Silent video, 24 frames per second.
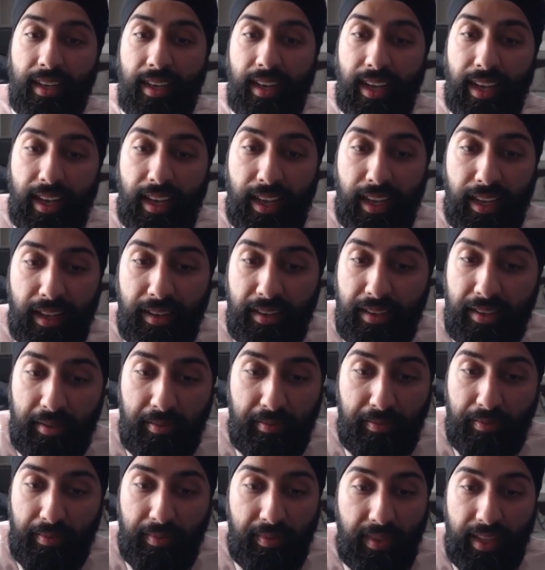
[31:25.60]
and
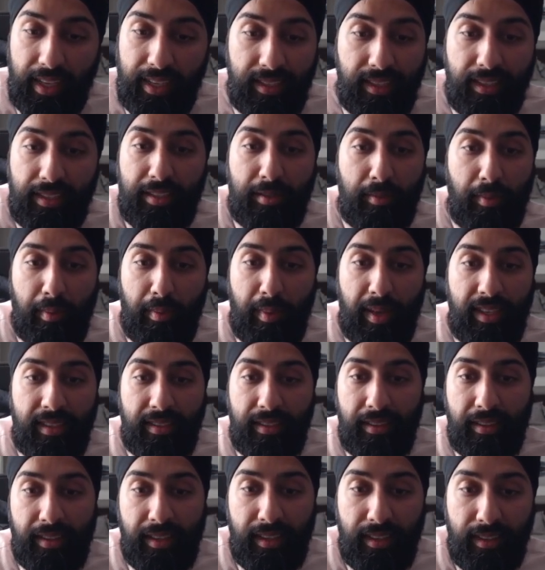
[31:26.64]
they said some amazing
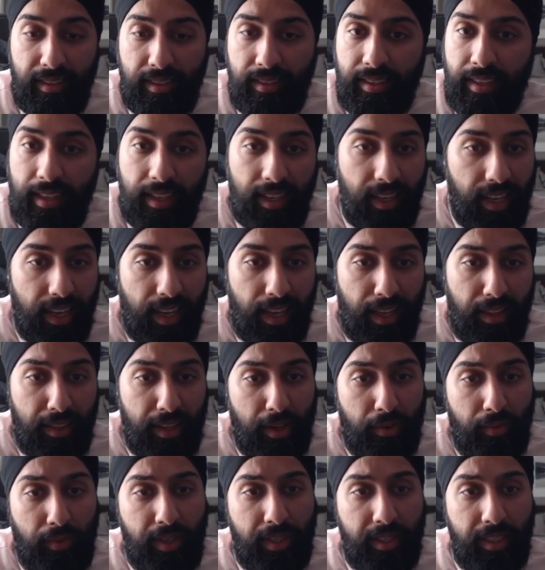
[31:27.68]
things, and that
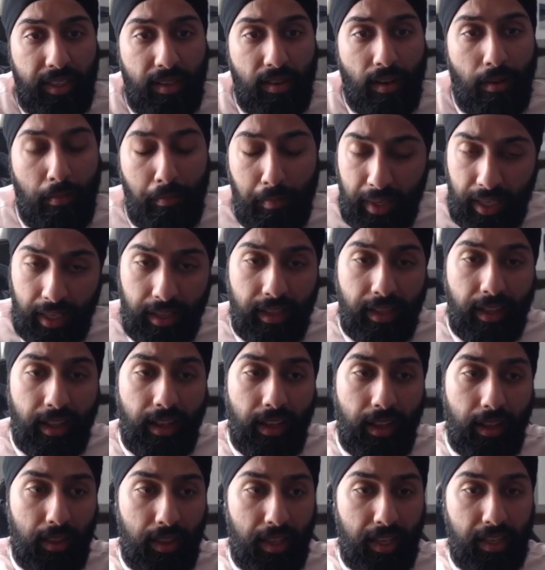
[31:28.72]
really got me
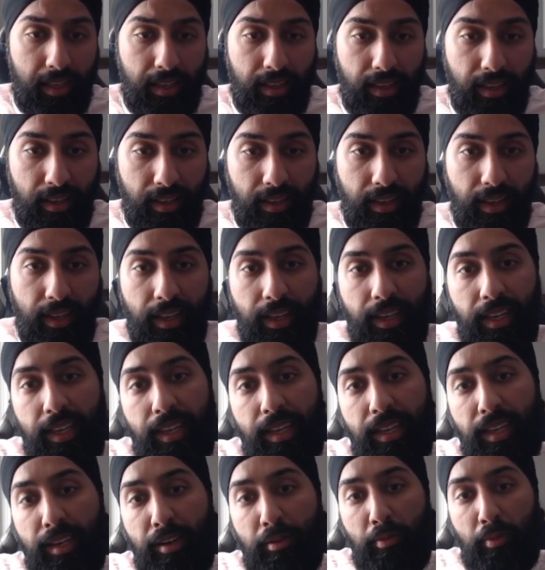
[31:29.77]
thinking
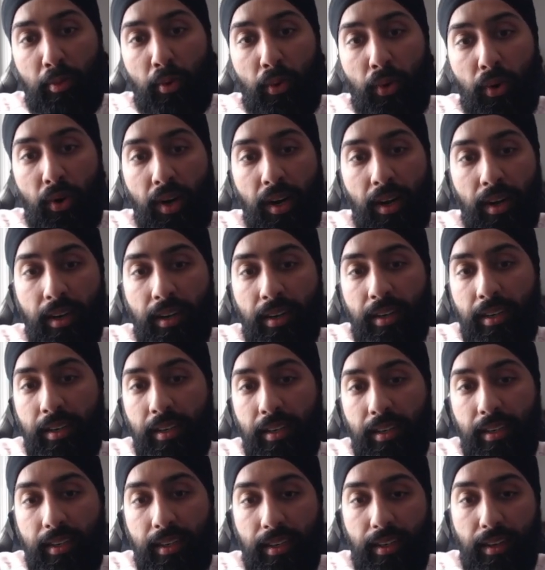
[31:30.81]
in more
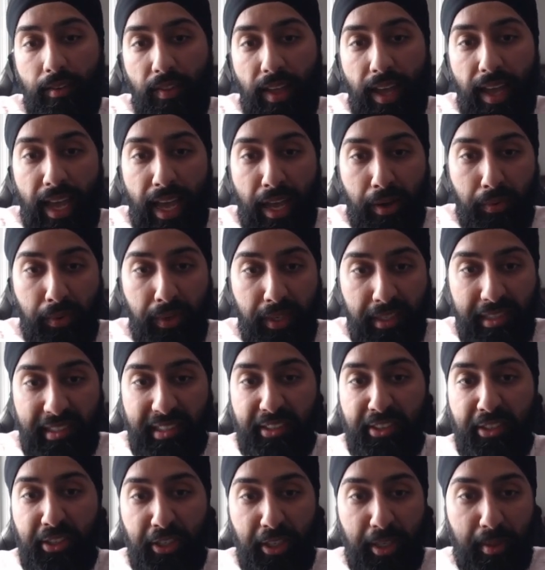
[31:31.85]
of that equity
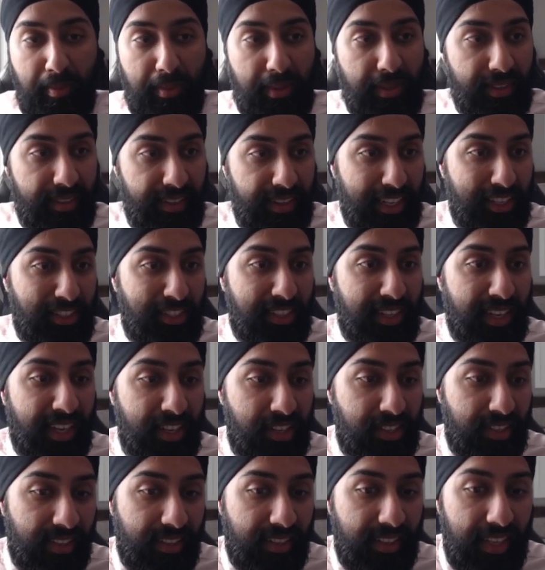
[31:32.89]
leadership in
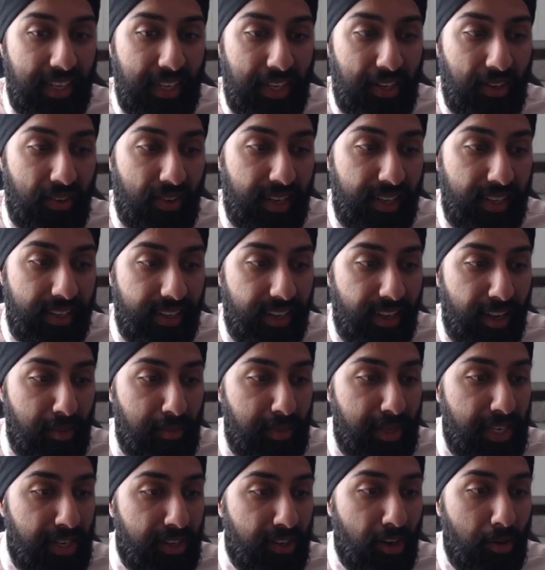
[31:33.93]
education, right?
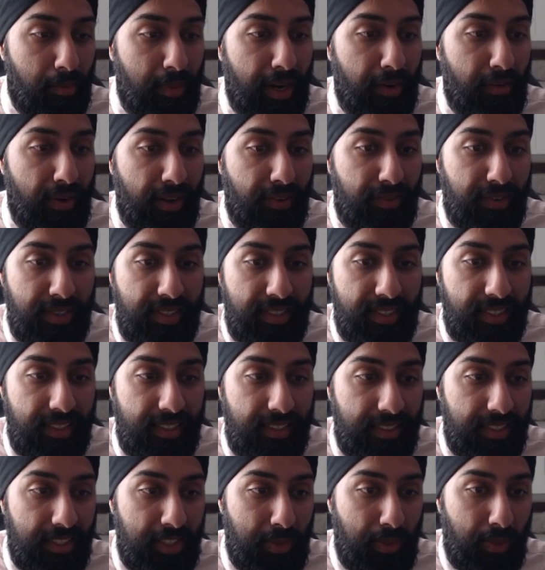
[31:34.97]
Here are my
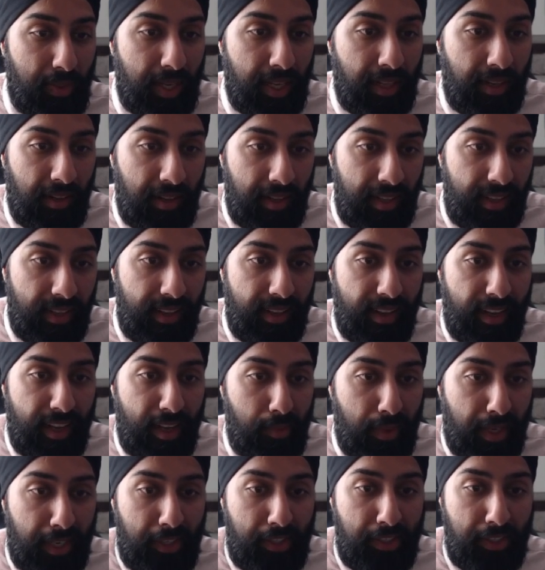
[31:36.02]
references as well. I
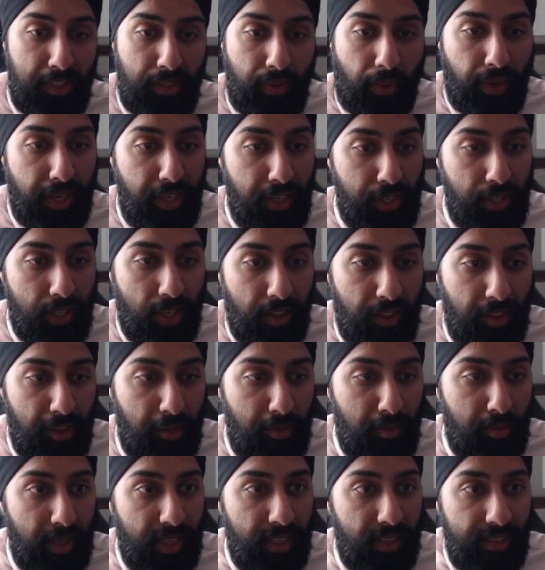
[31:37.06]
had to just screenshot them
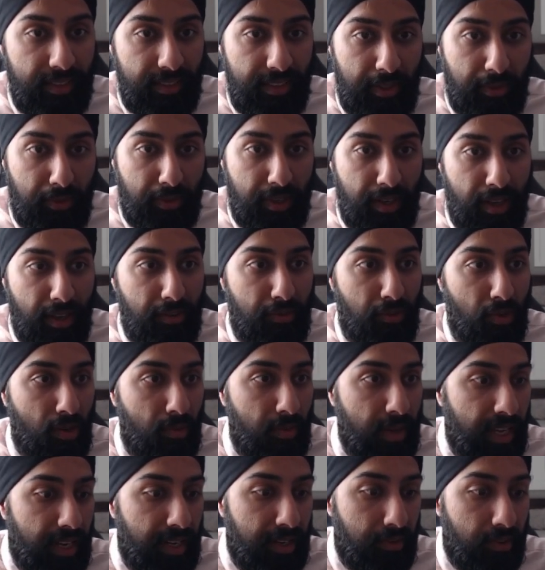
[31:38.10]
because they were not
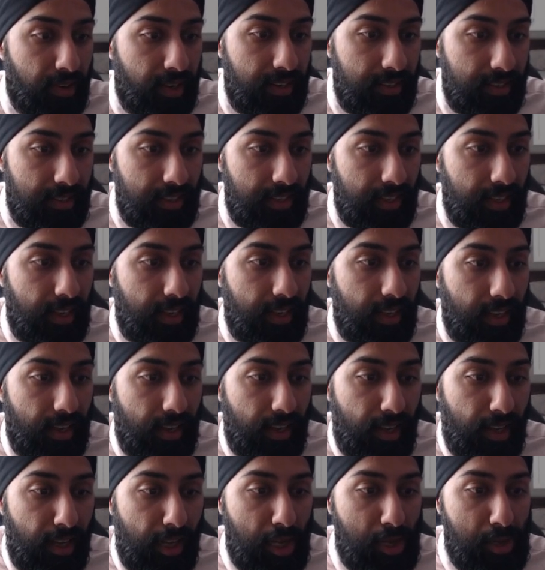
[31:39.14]
formatting right.
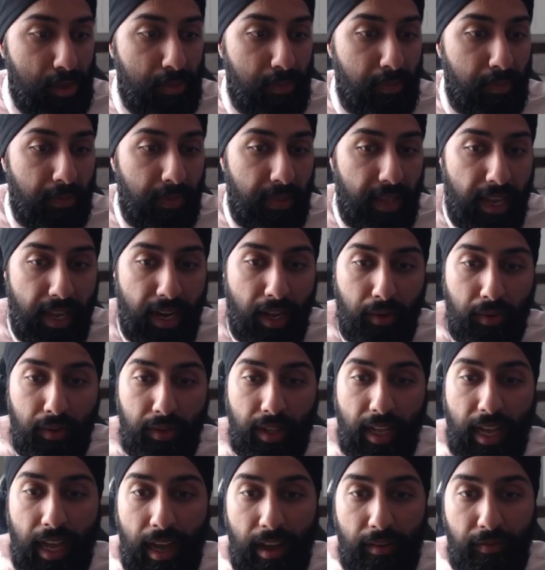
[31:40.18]
And I will
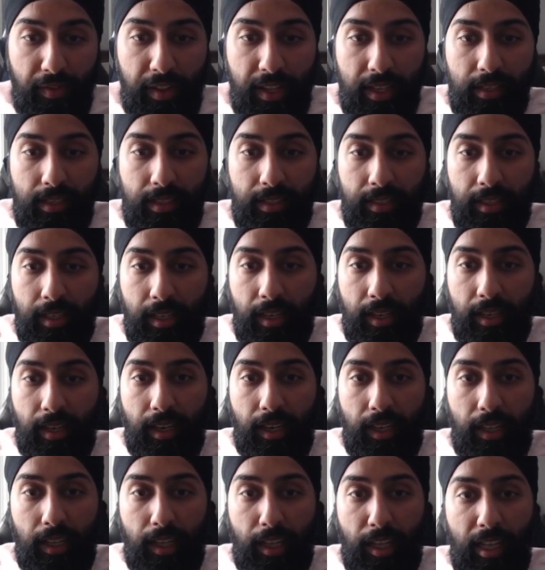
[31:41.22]
have this
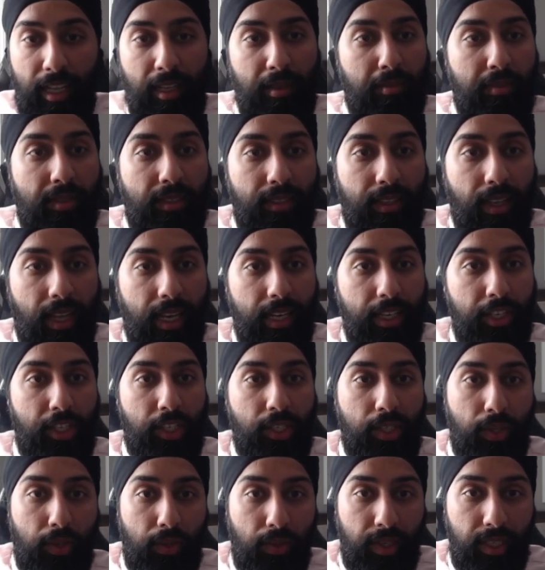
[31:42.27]

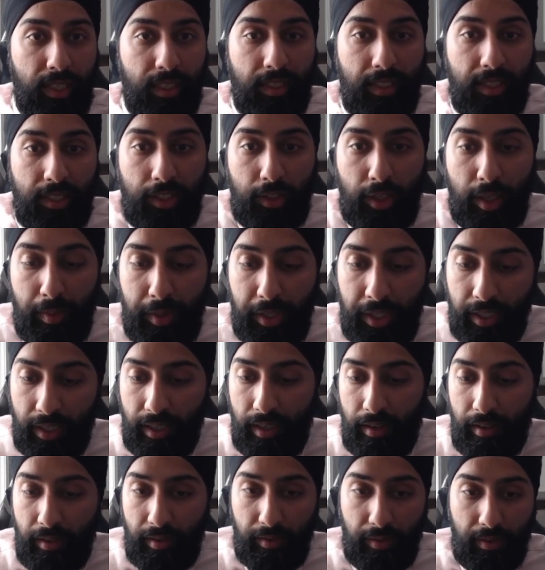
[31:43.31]
slideshow in the description
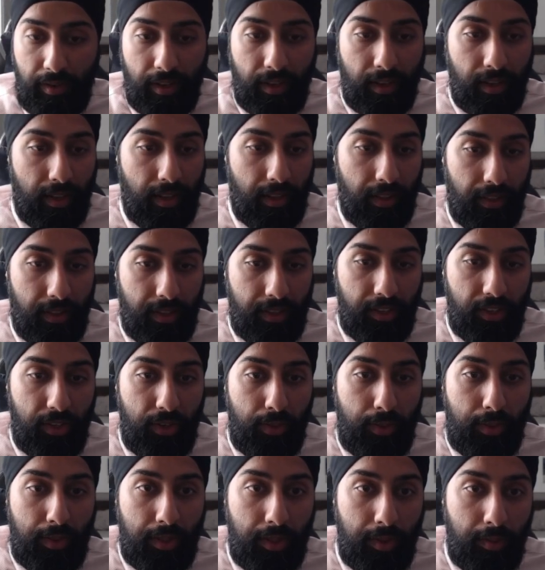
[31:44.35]
of the
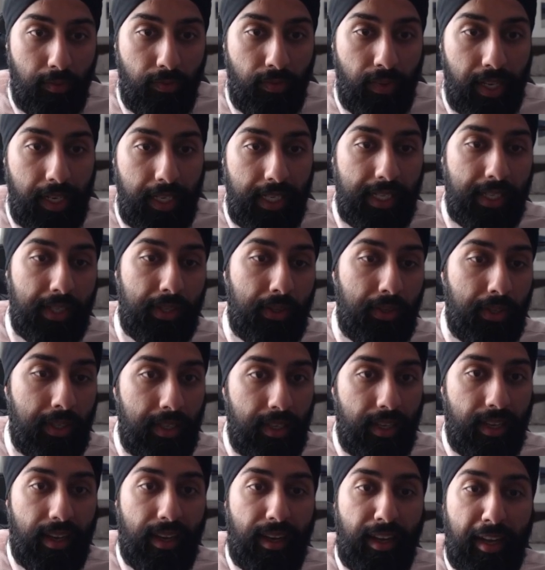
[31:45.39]
YouTube video.
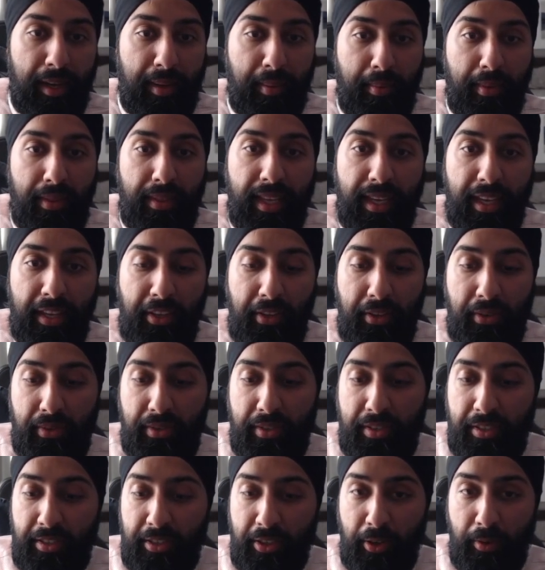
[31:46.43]
Thank you
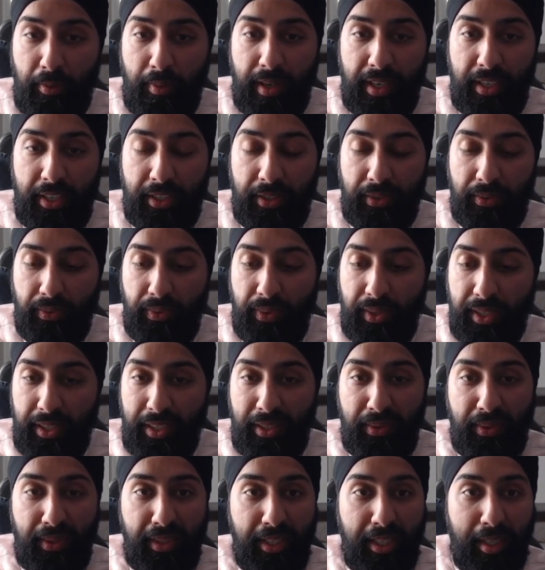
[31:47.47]
so much. I
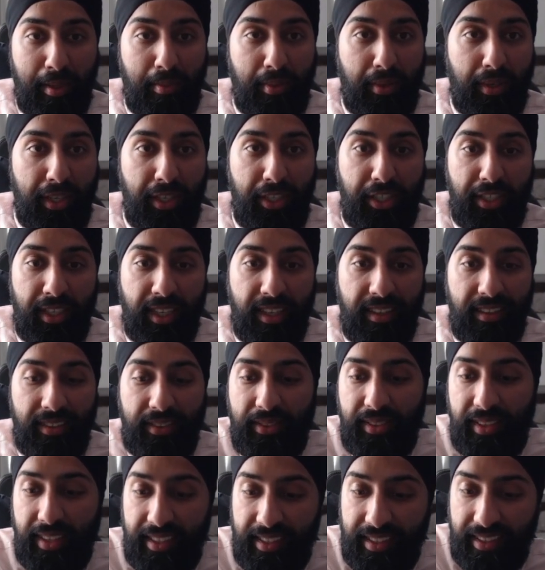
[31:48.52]
really appreciate you
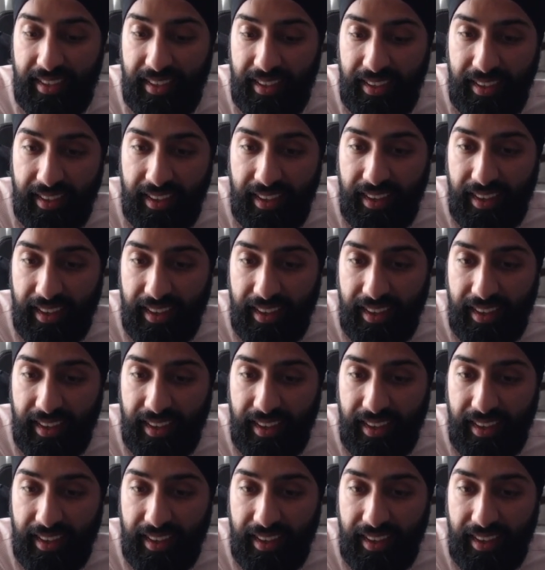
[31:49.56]
listening.